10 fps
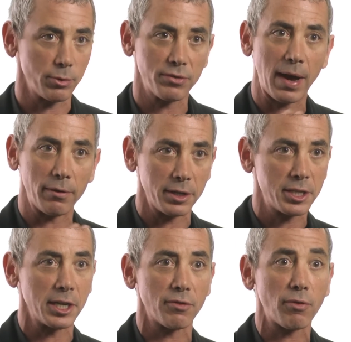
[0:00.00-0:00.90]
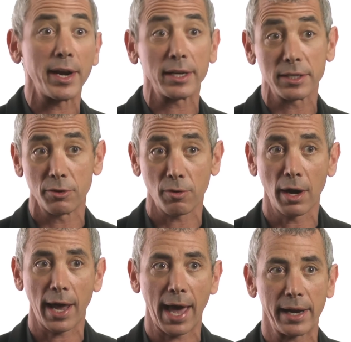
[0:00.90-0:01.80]
It was found in schizophrenics and
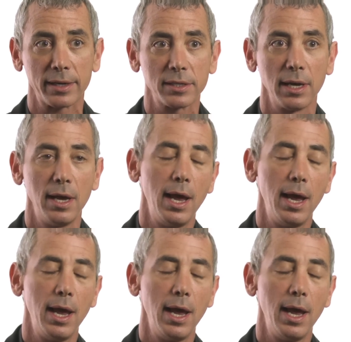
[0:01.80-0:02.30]
drug addicts.